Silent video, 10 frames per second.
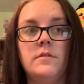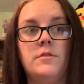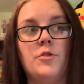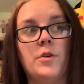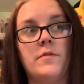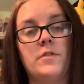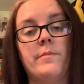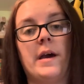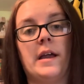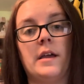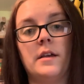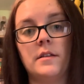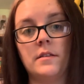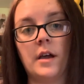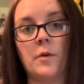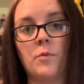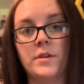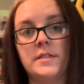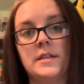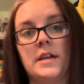you'll get feedback at
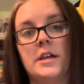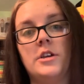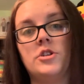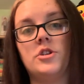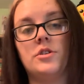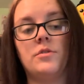one stage